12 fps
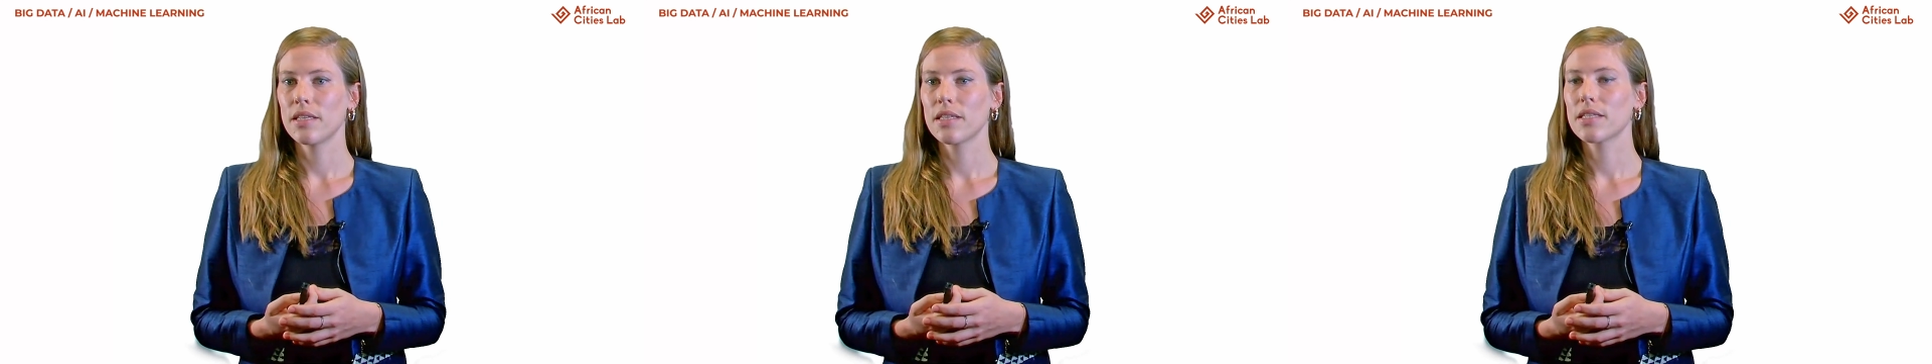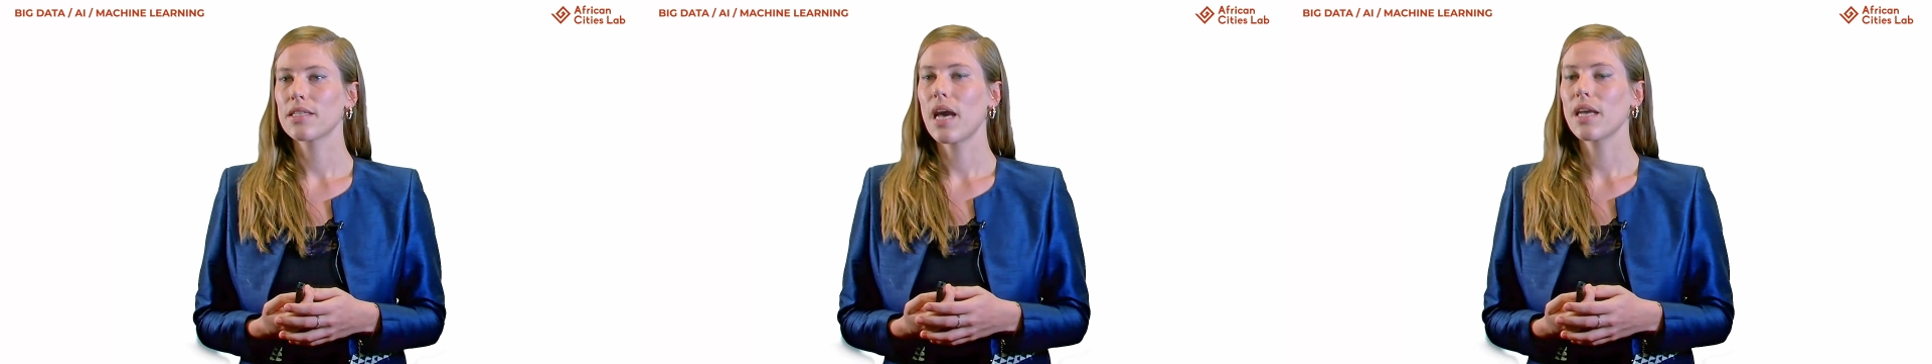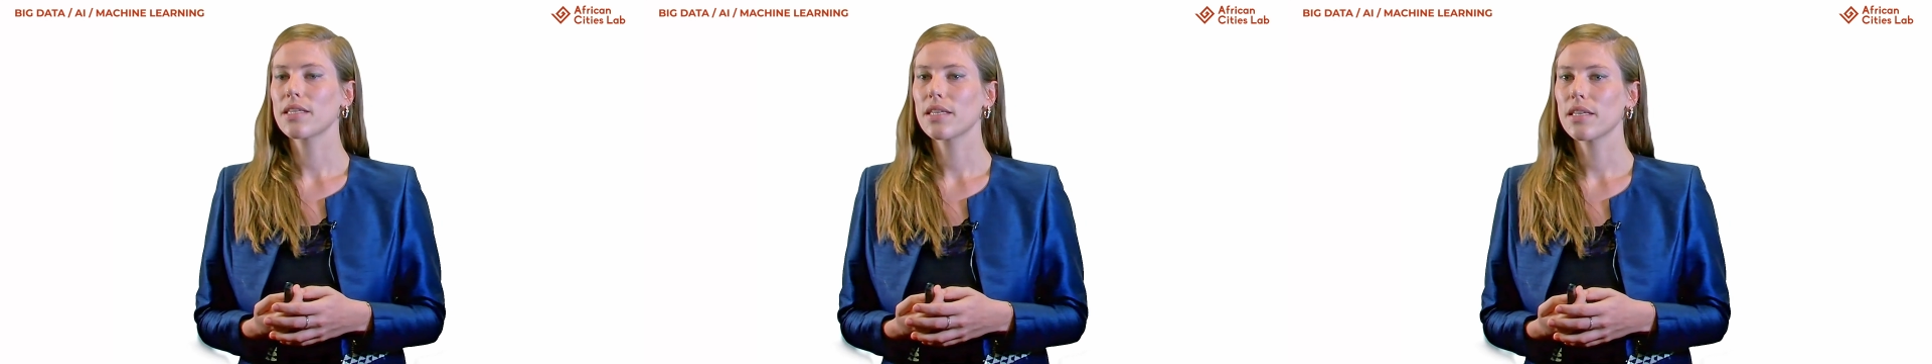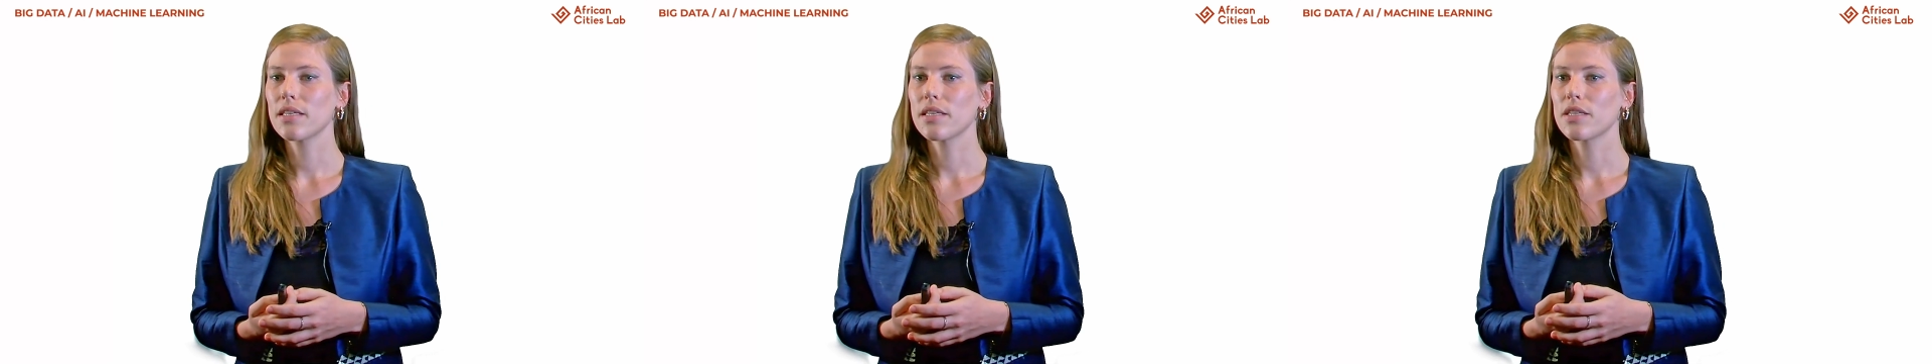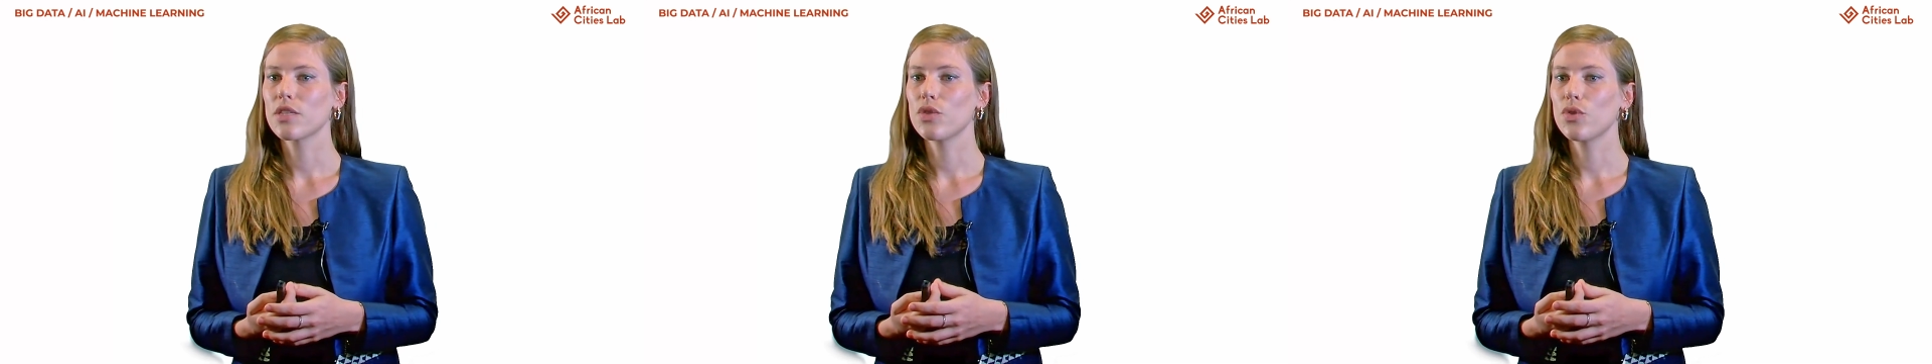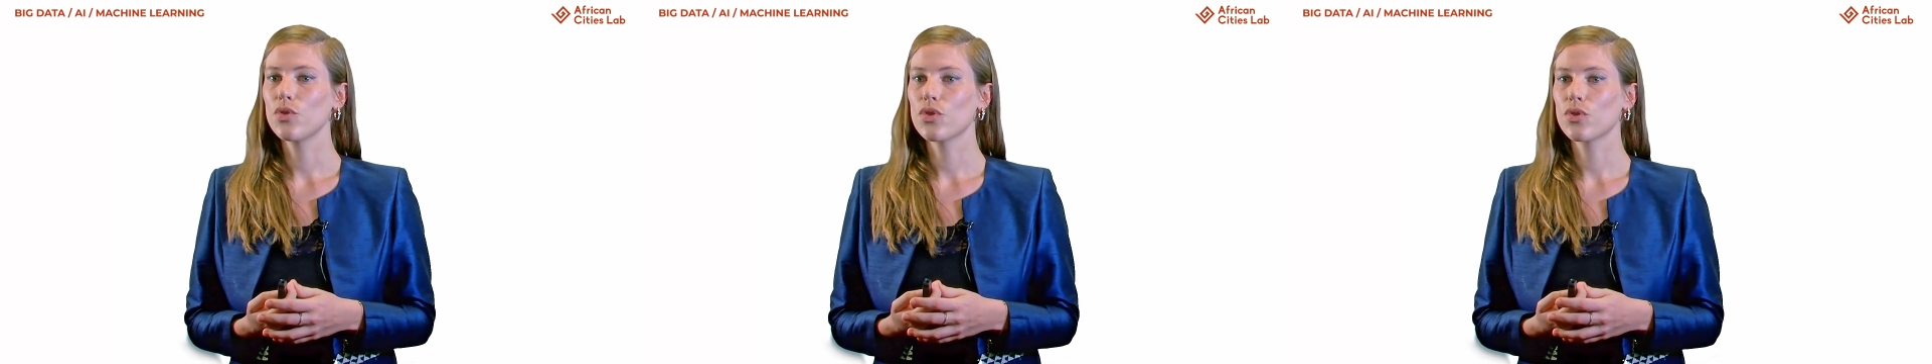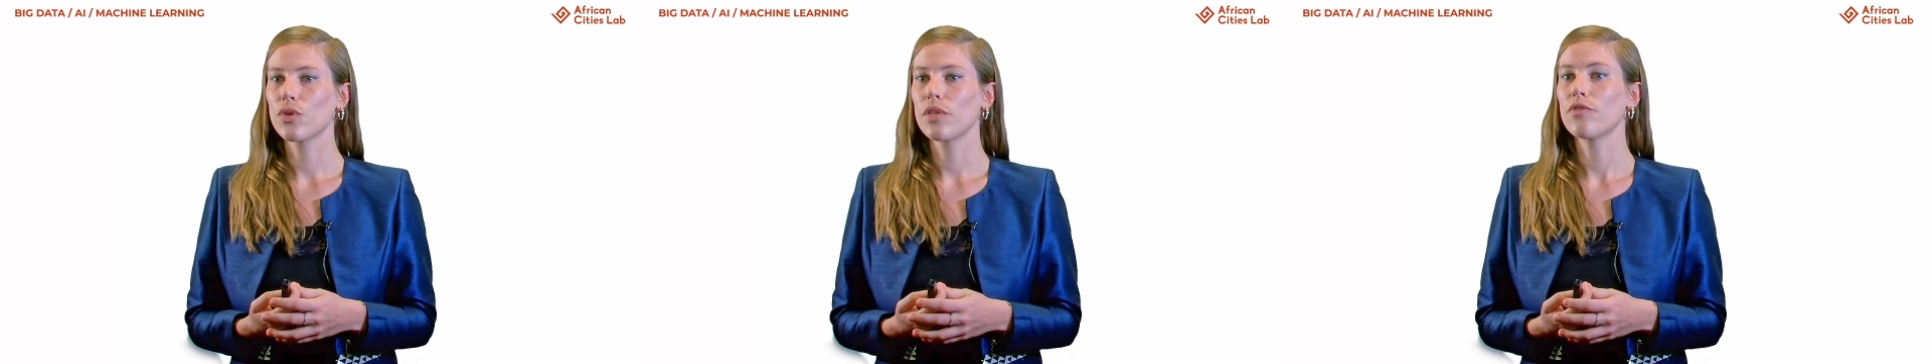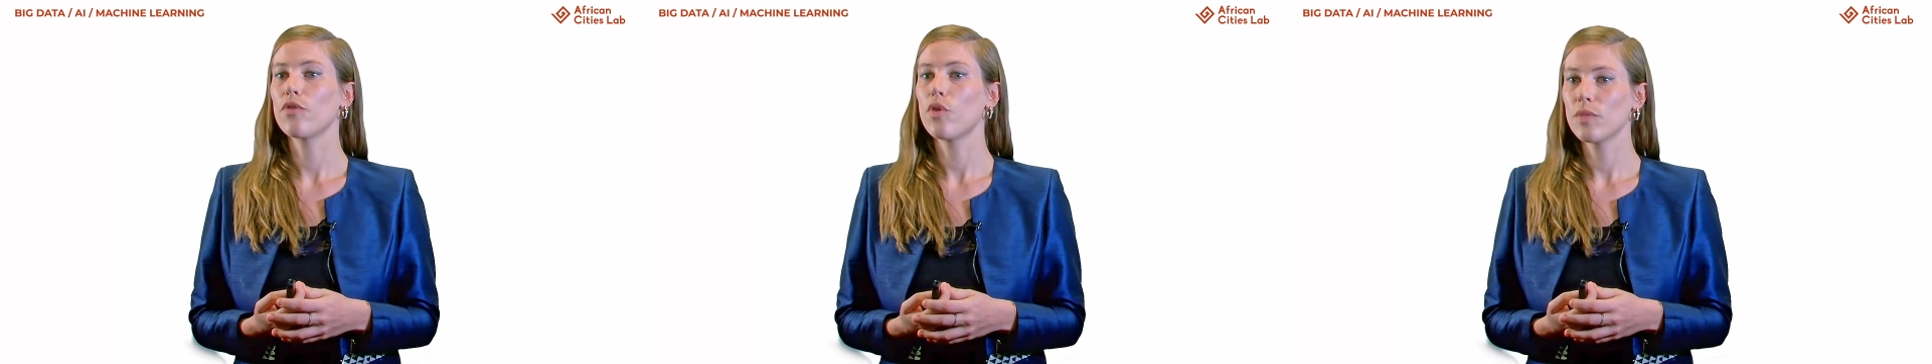This data is used to
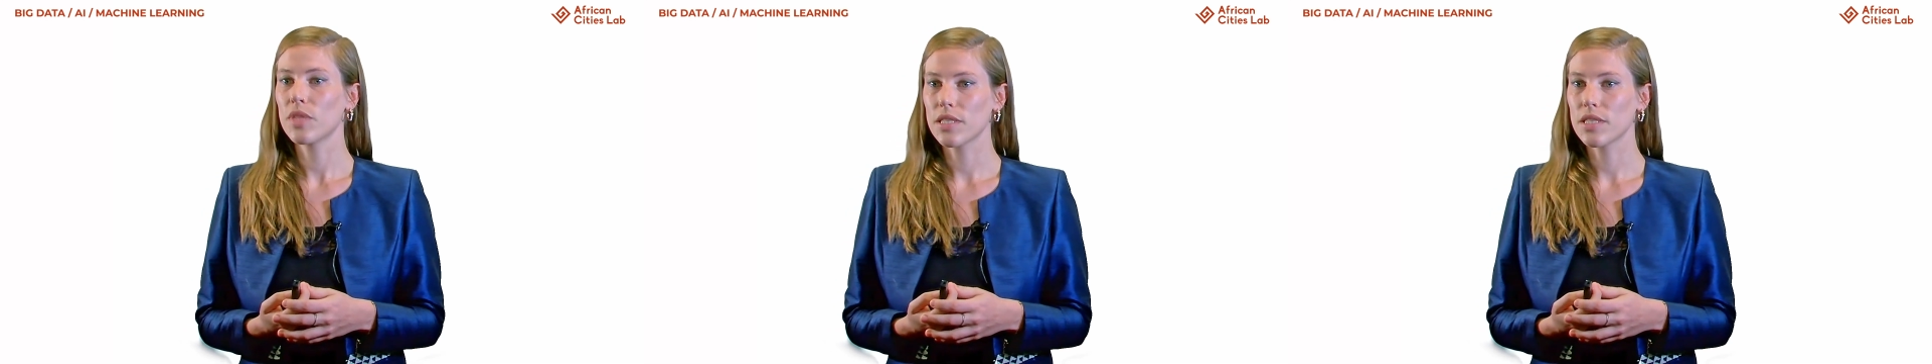inform